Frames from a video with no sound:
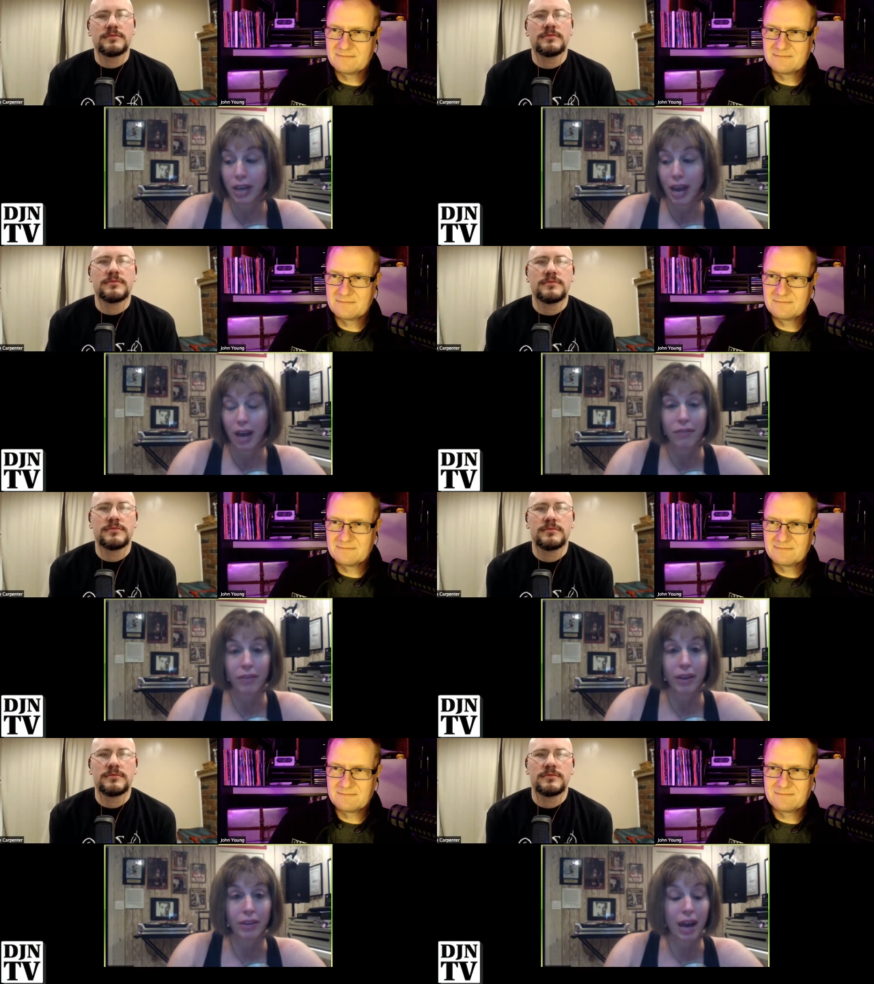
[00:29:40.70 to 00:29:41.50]
Speaker 1: to have
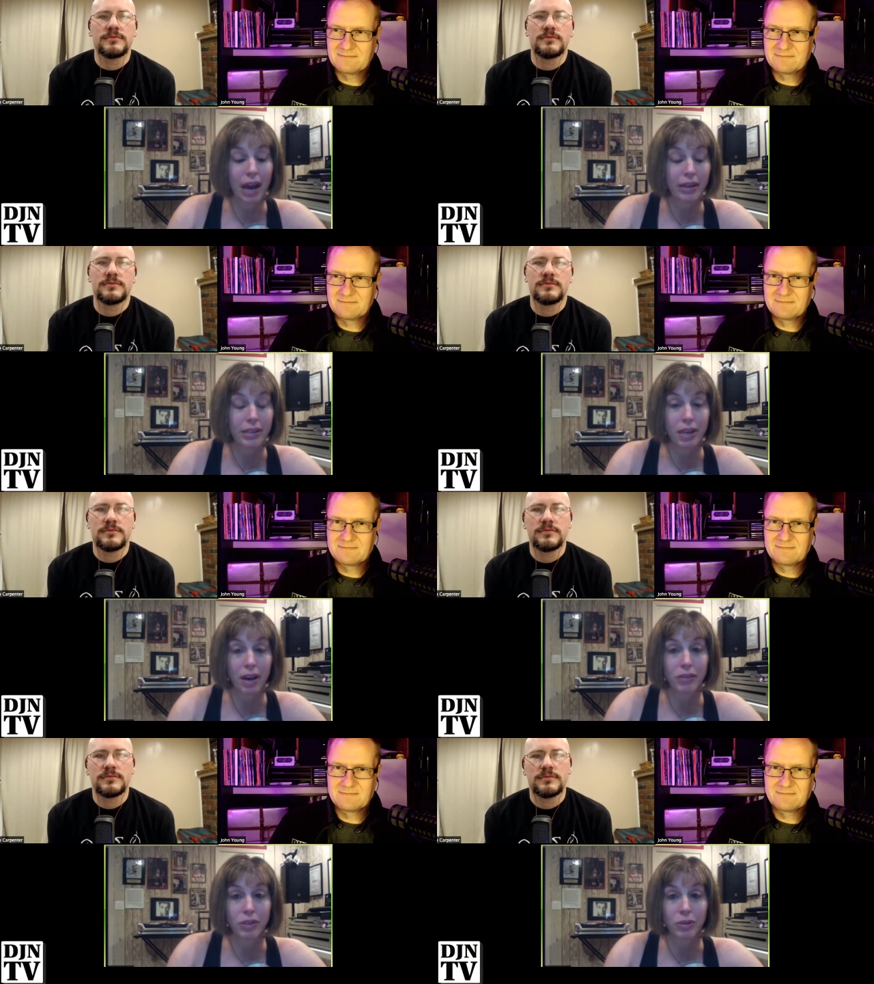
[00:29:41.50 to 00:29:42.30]
the hottest
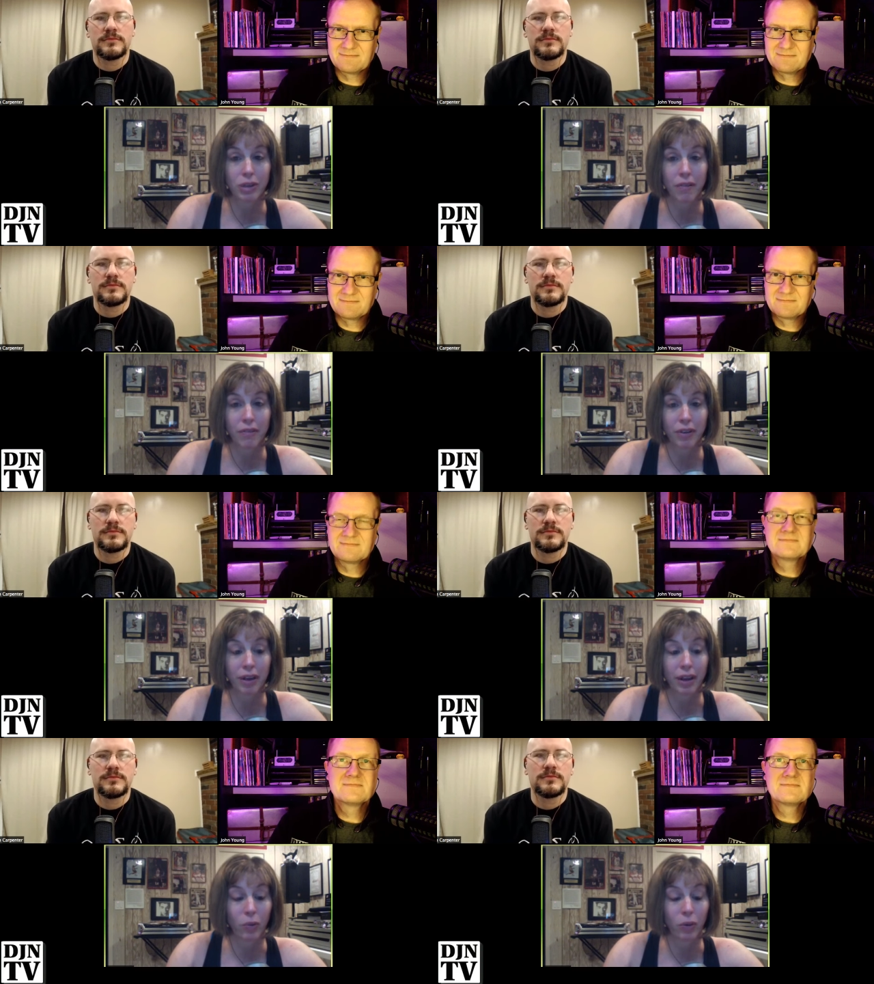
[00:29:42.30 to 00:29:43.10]
stuff. So
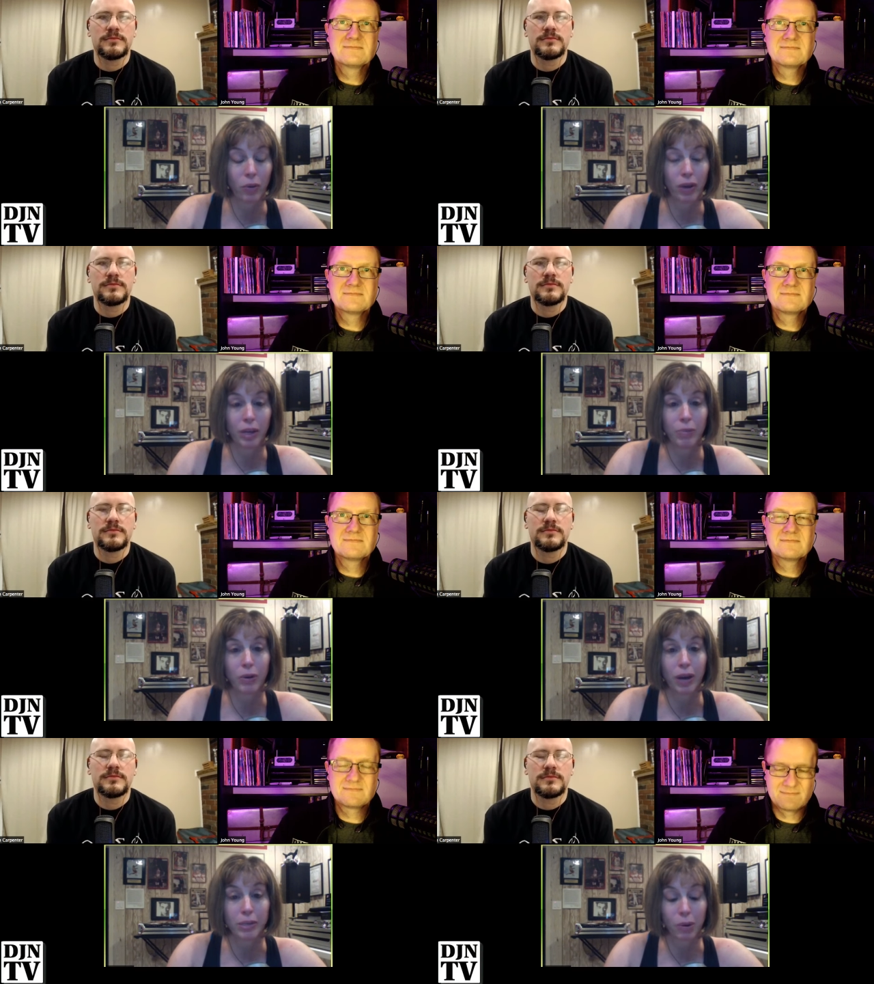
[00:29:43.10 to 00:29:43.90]
definitely we will keep you
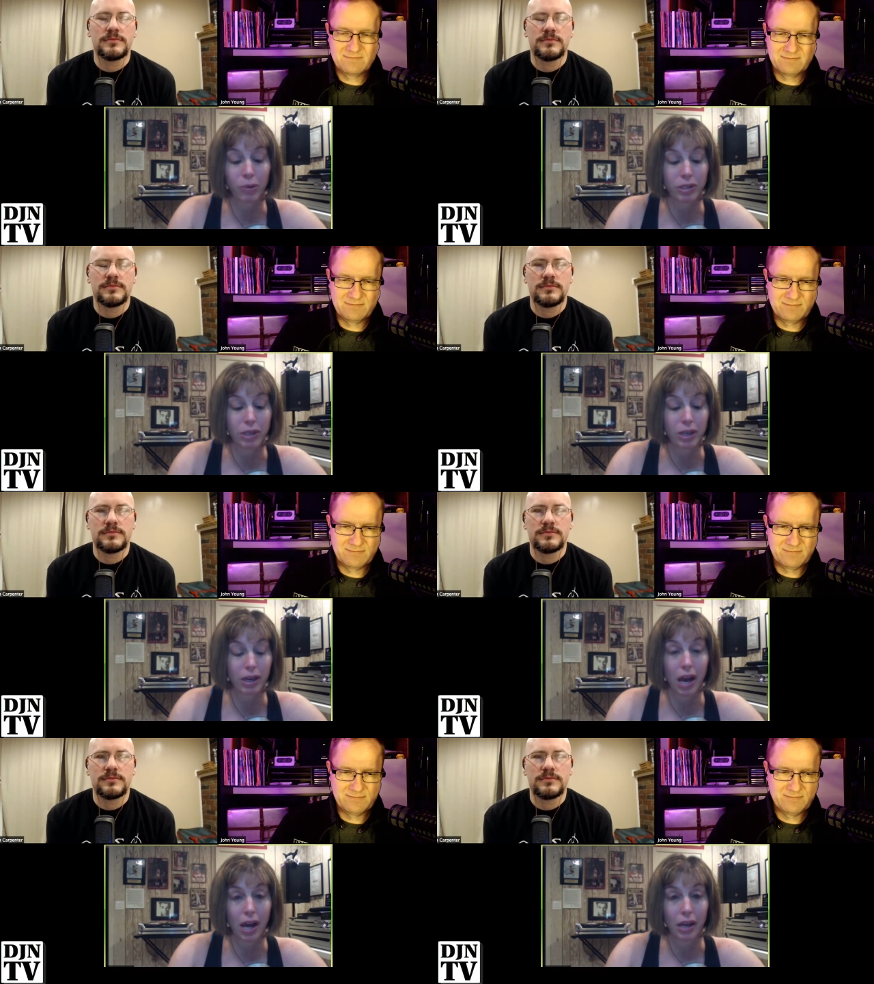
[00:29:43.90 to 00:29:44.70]
guys posted
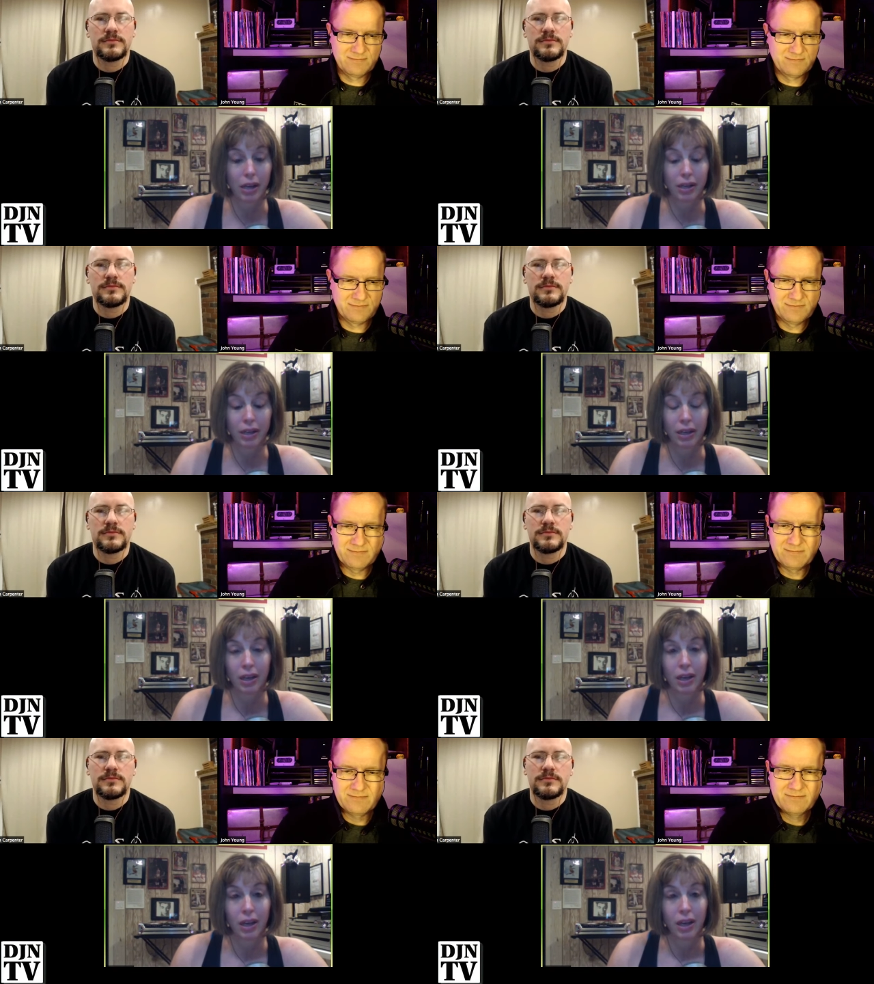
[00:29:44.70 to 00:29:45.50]
on
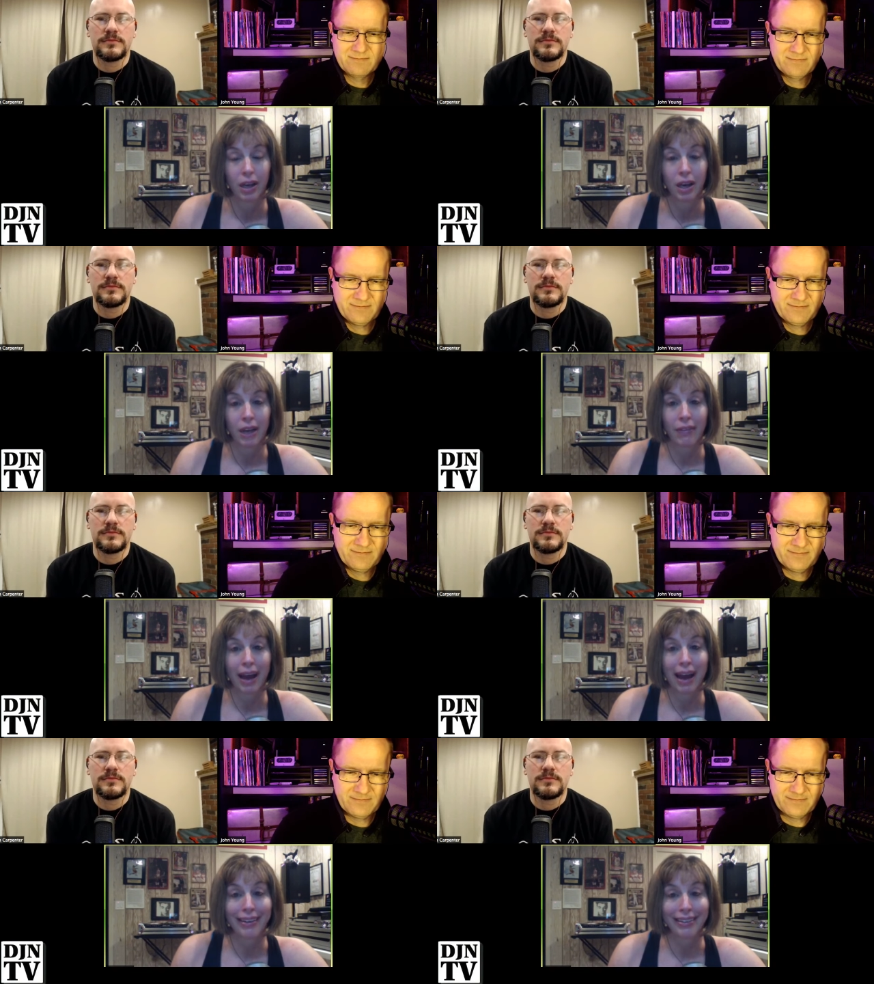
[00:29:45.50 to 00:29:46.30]
the
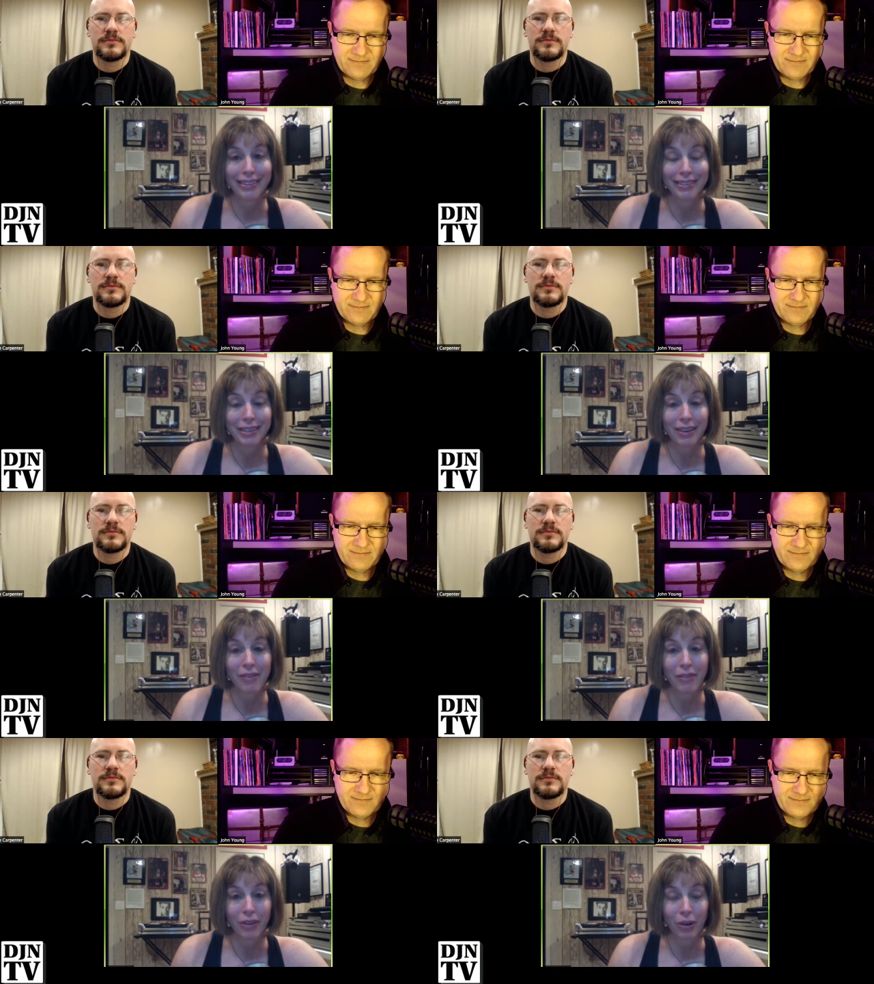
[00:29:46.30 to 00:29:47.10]
hotness of
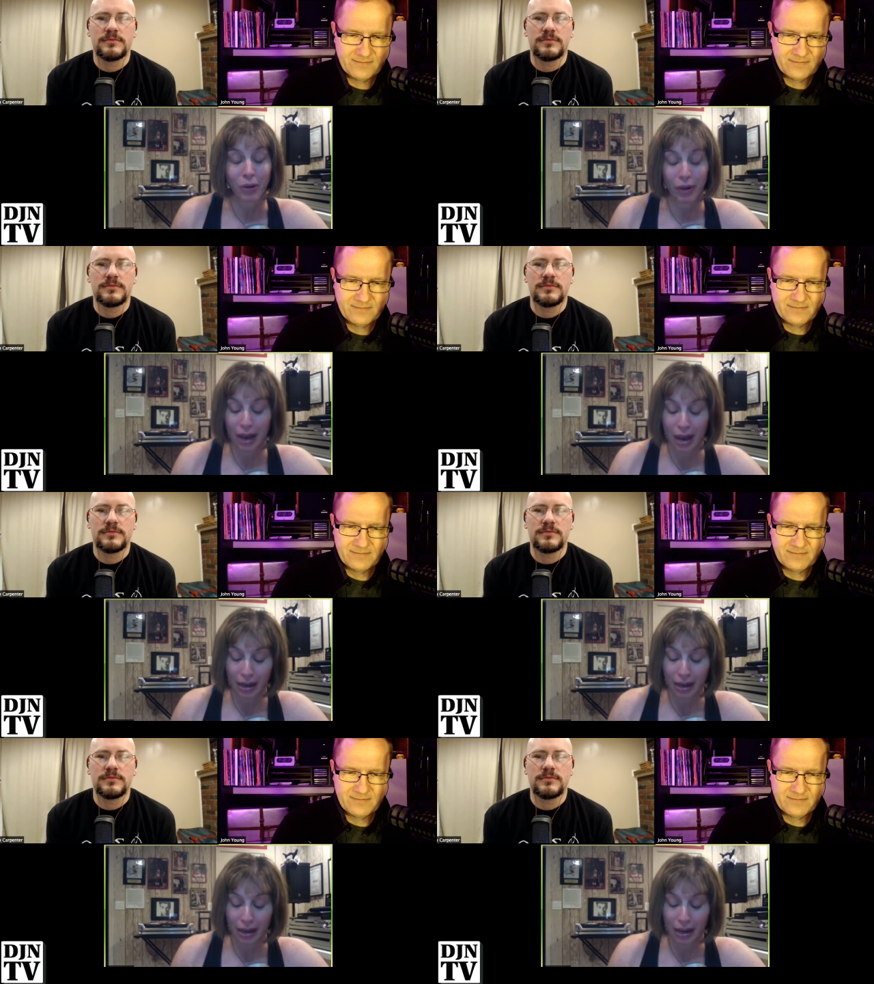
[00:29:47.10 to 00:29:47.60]
everything going on.